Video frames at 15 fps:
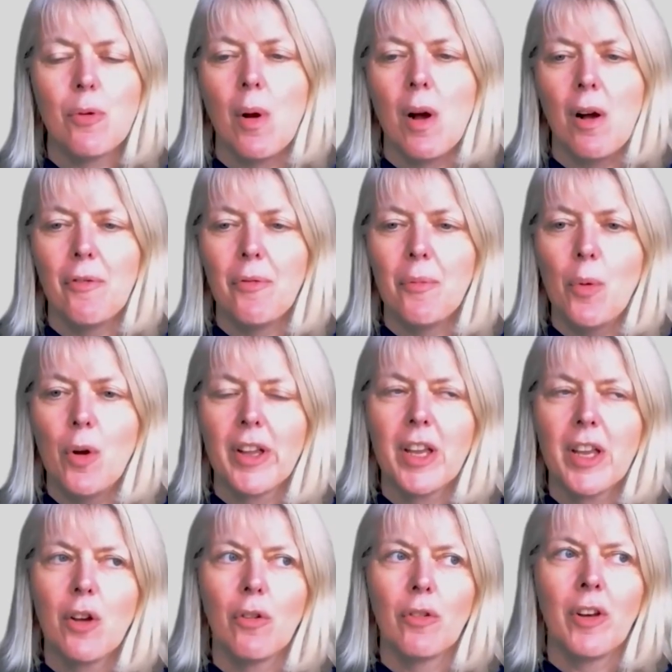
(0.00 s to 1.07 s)
quite often
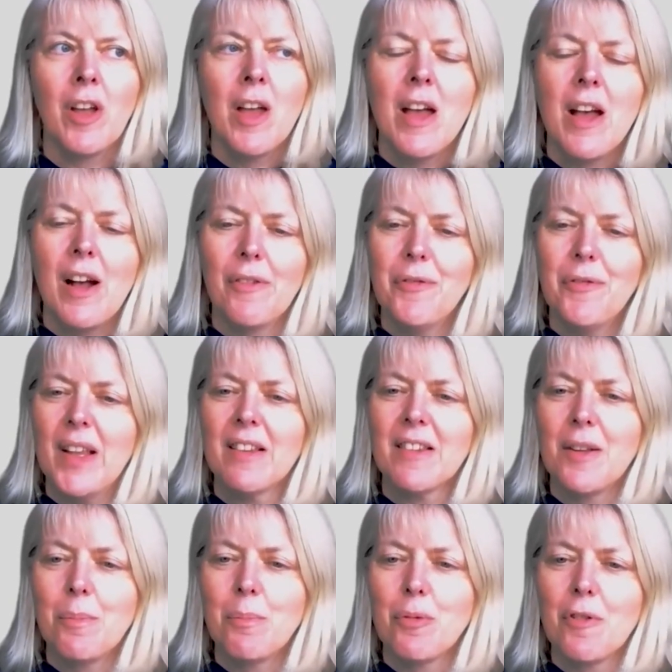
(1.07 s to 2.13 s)
working on a fixed
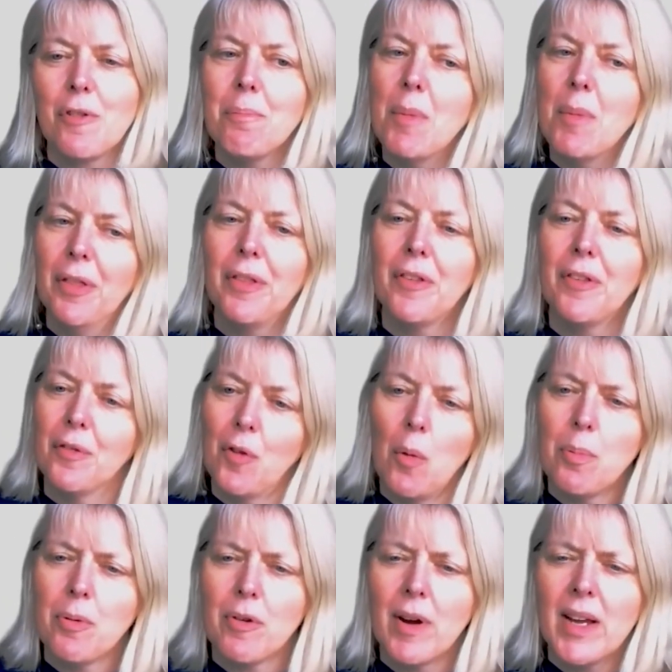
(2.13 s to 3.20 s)
number of months of
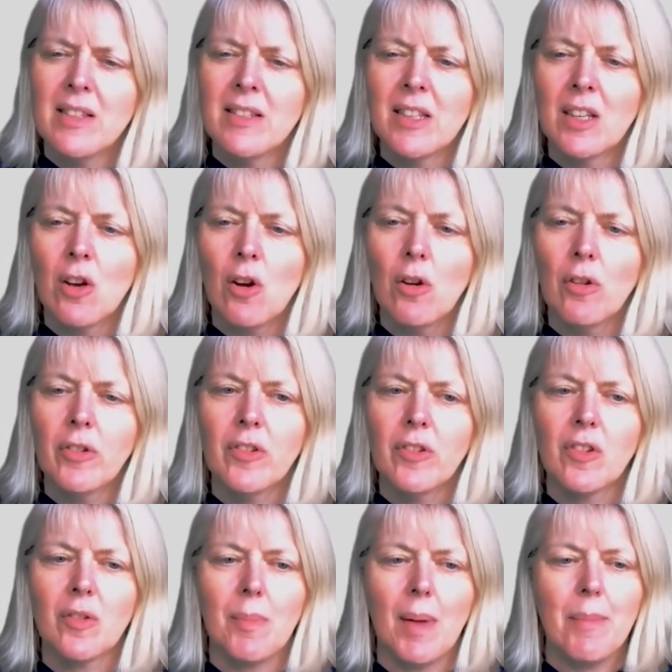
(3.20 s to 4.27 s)
operating
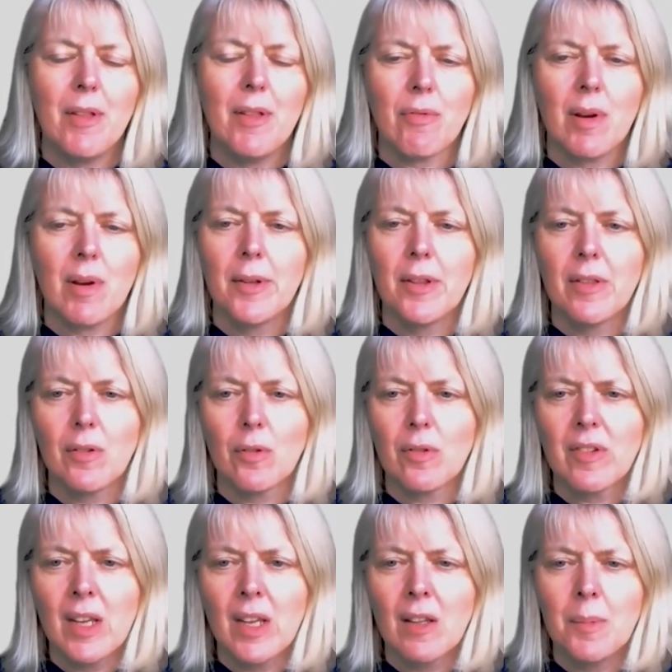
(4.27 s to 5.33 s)
costs, maybe 3 months or
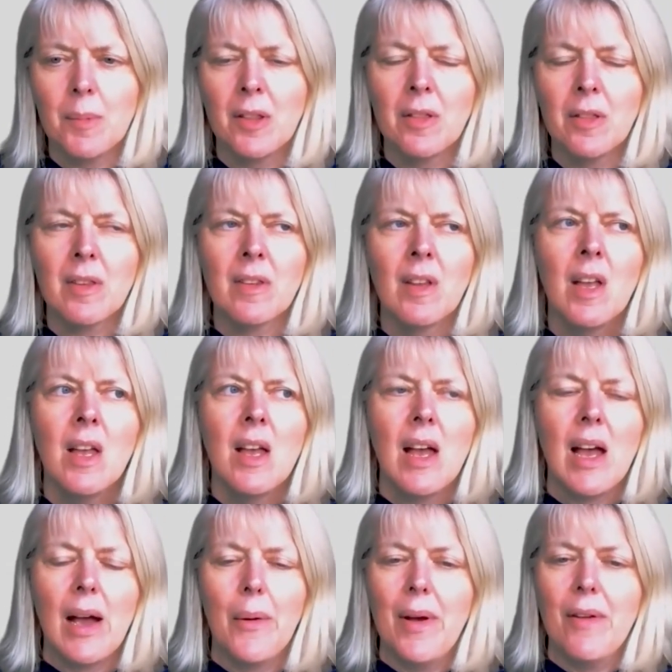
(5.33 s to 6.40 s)
6 months,
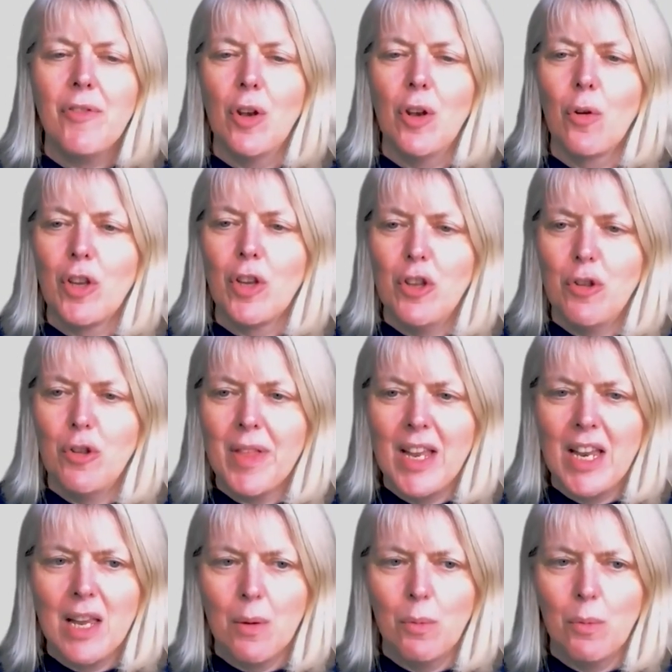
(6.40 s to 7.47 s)
however long you
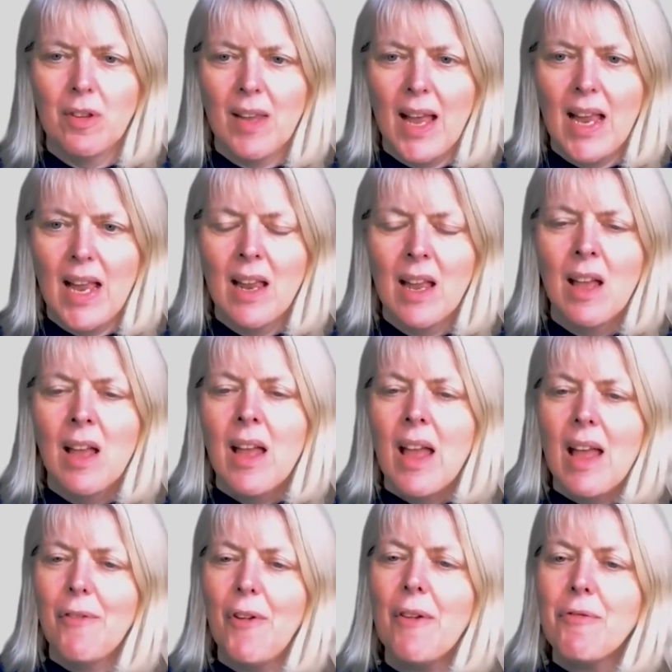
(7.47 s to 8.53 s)
think it would take.
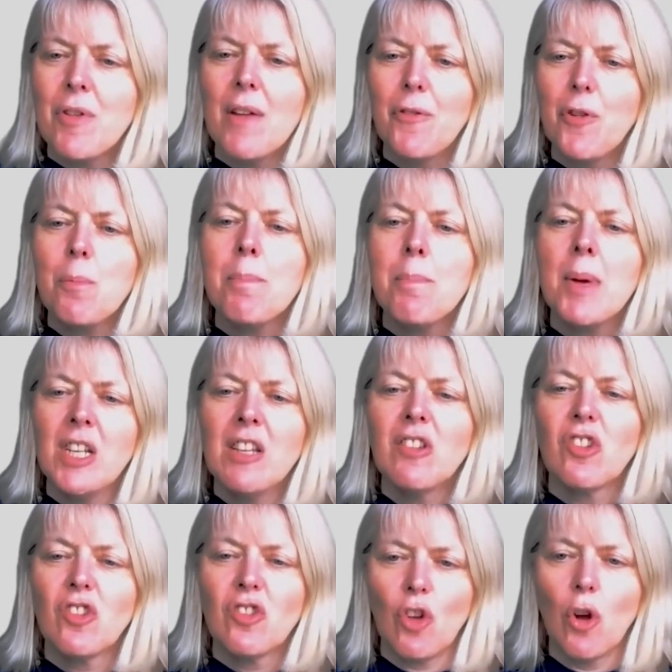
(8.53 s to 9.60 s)
If your money
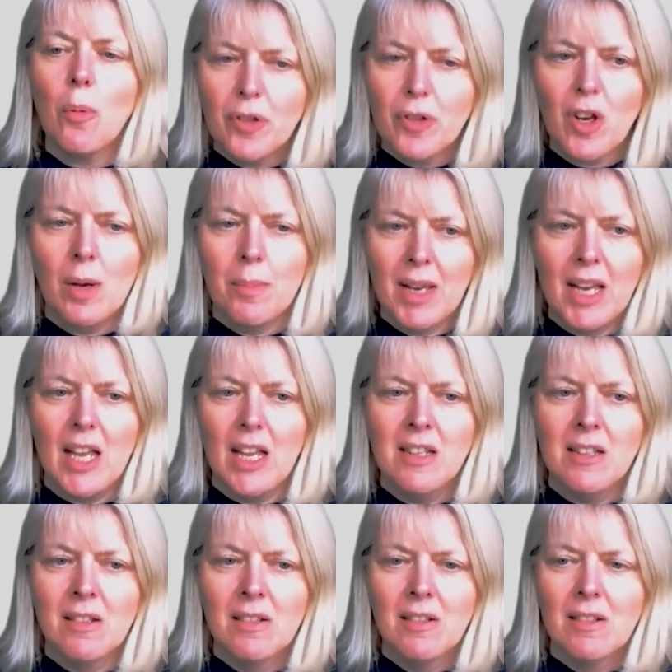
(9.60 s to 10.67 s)
stopped coming
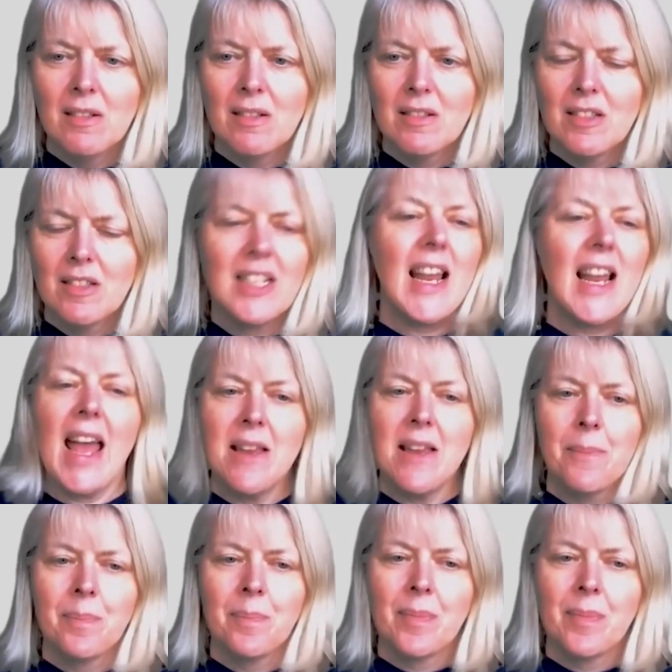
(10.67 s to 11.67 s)
in today